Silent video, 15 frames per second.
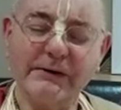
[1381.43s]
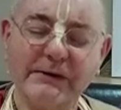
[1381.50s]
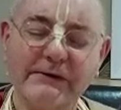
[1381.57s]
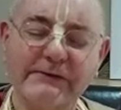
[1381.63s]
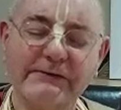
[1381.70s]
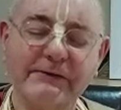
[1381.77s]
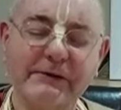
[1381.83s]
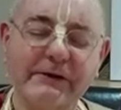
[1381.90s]

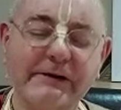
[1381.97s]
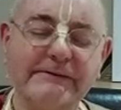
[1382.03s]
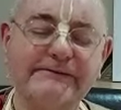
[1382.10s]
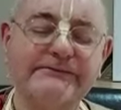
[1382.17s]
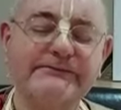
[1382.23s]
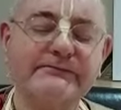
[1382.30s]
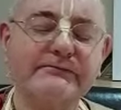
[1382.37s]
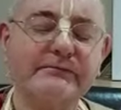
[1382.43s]
years, sorry,
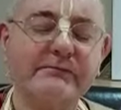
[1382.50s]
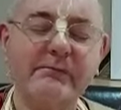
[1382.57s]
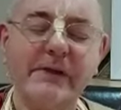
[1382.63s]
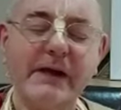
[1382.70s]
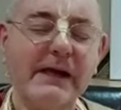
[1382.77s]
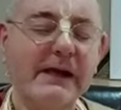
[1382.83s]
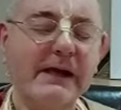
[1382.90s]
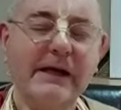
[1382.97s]

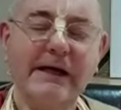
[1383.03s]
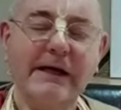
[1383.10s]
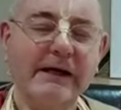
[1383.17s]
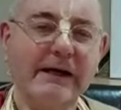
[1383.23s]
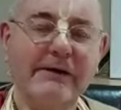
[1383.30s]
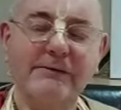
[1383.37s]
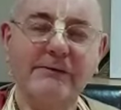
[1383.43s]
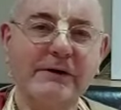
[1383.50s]
he
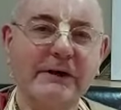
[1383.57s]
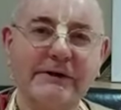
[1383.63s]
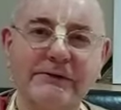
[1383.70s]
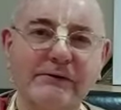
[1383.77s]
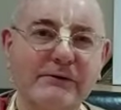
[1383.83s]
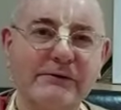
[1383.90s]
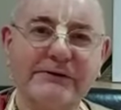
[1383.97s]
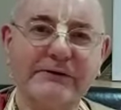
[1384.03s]
didn't really
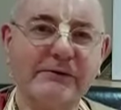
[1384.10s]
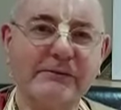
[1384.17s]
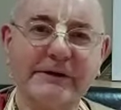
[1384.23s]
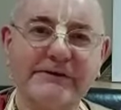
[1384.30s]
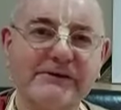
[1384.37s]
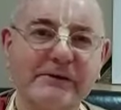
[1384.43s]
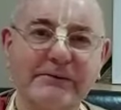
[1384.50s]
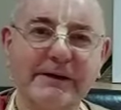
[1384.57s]
talk so
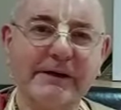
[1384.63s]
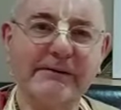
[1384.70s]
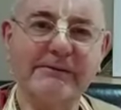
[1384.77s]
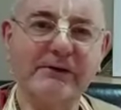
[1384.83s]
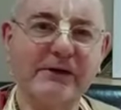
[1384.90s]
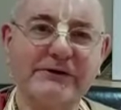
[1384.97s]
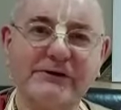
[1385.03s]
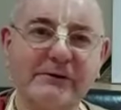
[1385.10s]
much about
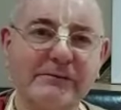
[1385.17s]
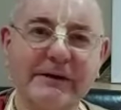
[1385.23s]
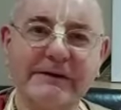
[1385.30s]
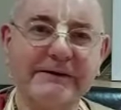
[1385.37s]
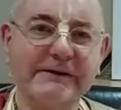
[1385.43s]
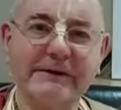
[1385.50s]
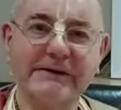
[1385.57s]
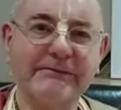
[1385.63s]
Braja
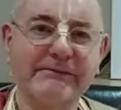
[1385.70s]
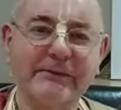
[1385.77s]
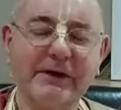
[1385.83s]
Bhakti.